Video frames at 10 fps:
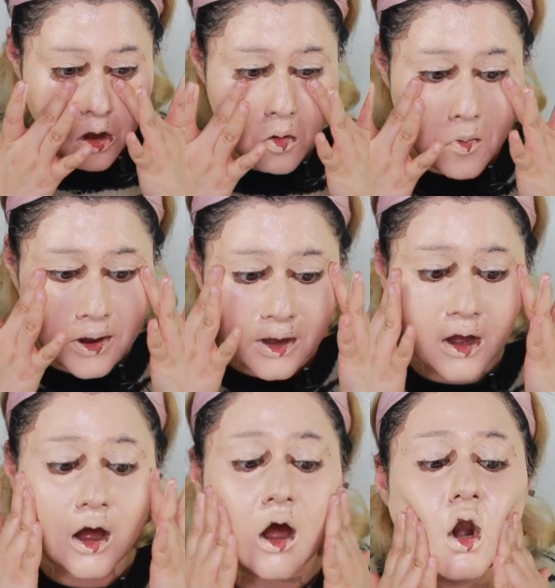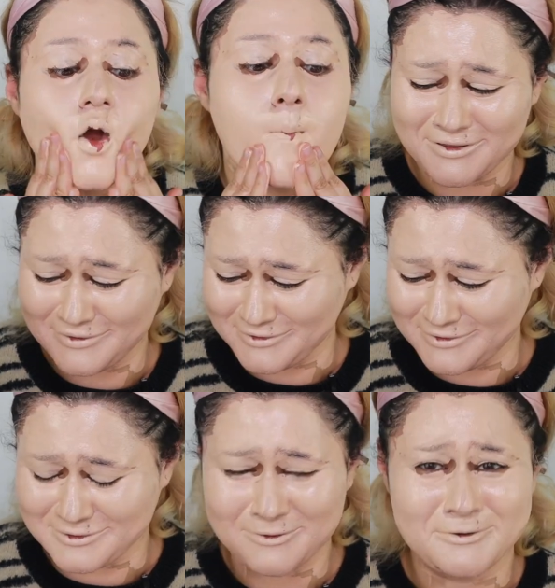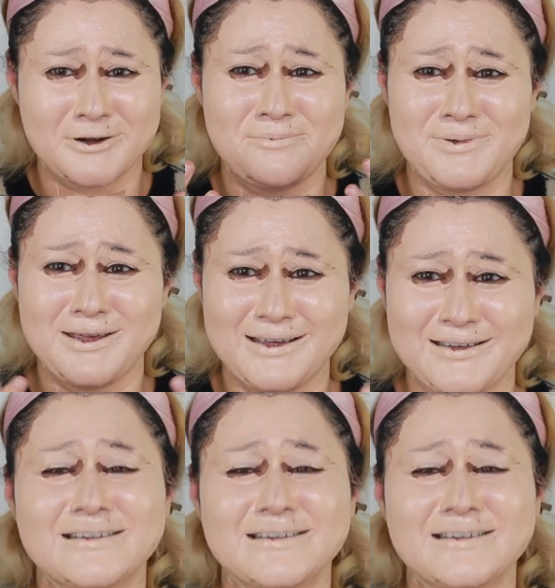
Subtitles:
oh my God, this is so creepy.